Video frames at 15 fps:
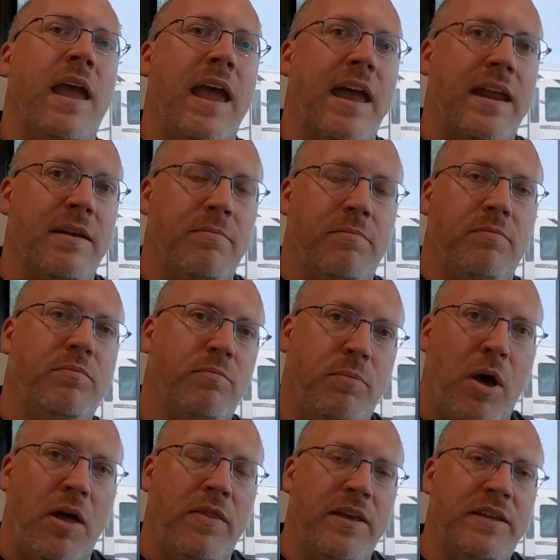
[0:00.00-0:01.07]
and
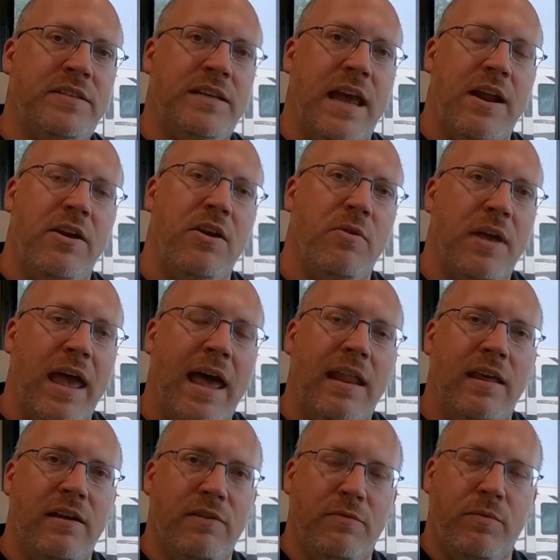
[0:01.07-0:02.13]
bought this down in
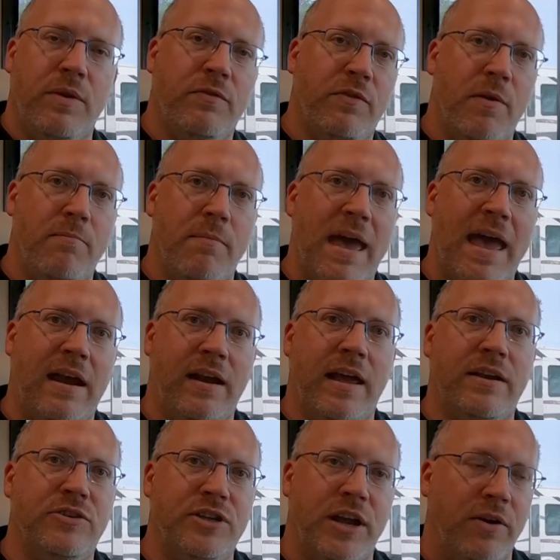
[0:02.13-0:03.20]
Ocala from Matt
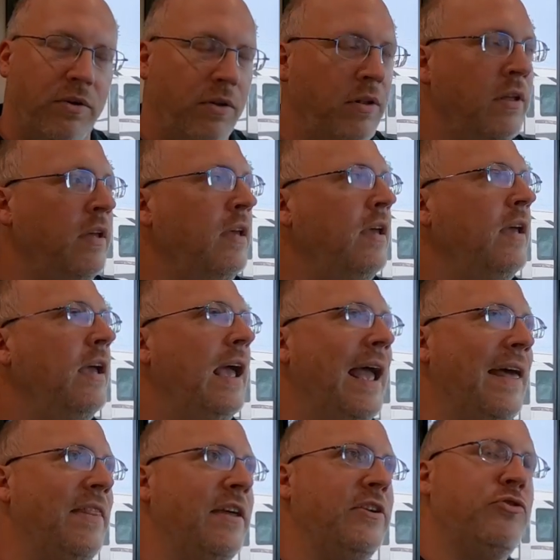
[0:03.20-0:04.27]
at General,
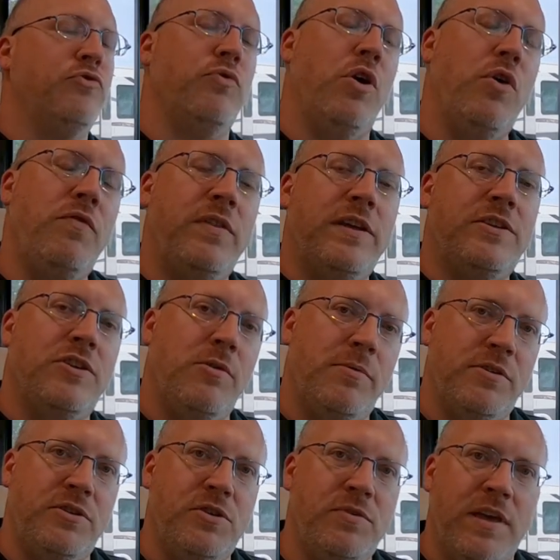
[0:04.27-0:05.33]
and then drove this
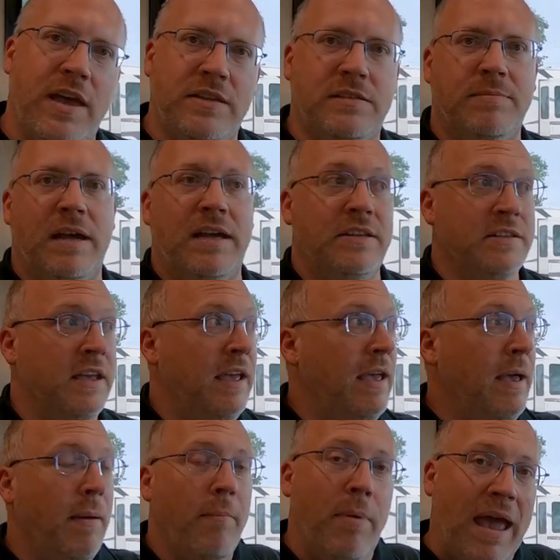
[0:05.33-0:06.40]
almost 2,000 miles
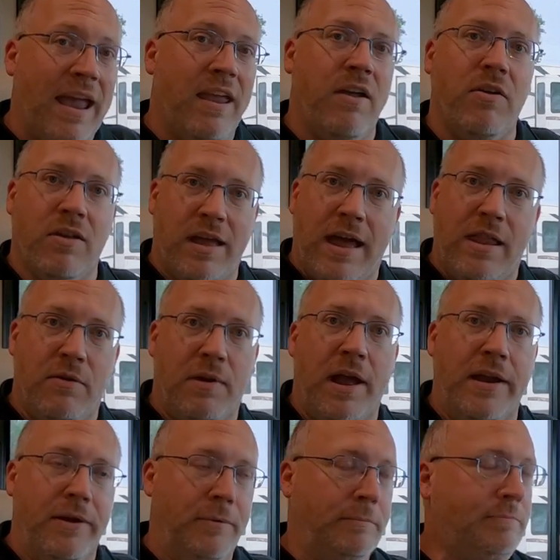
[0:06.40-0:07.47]
back here to
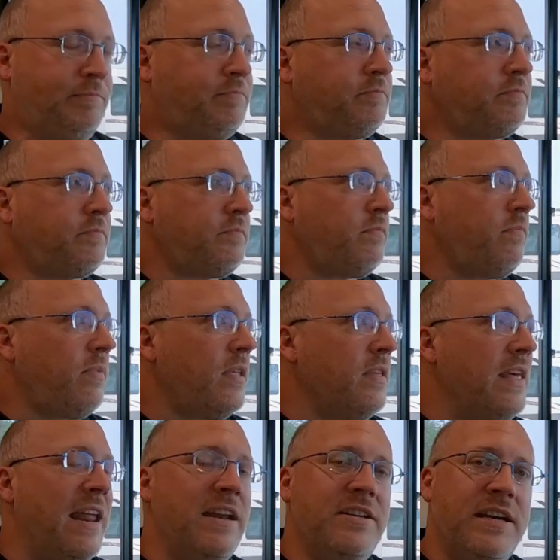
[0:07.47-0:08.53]
Colorado.
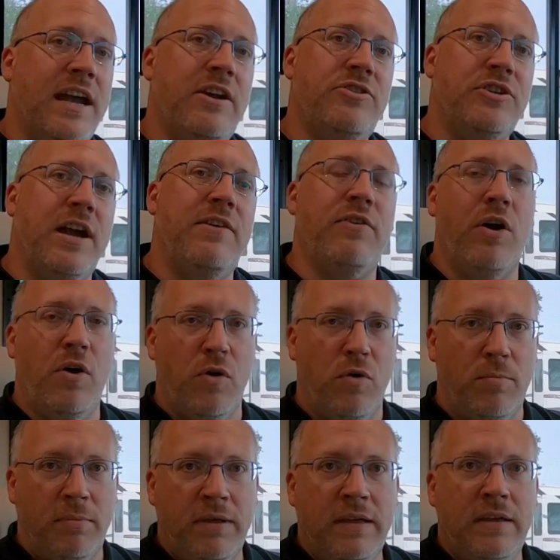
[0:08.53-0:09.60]
That entire drive
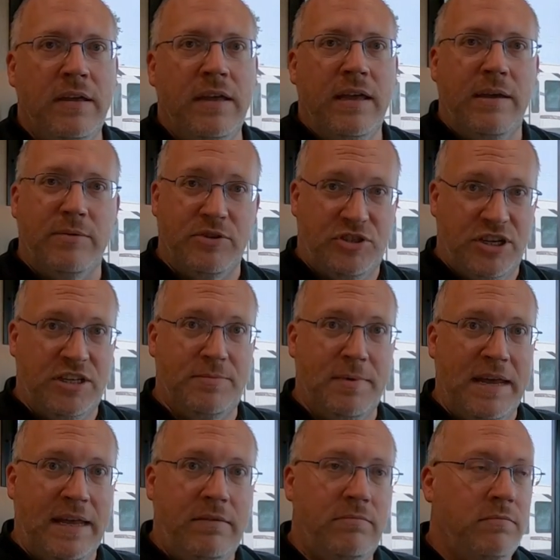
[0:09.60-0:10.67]
home, it was just
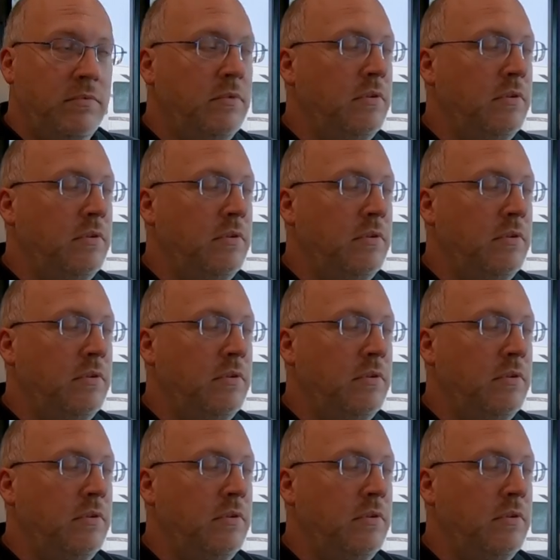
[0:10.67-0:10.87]
me,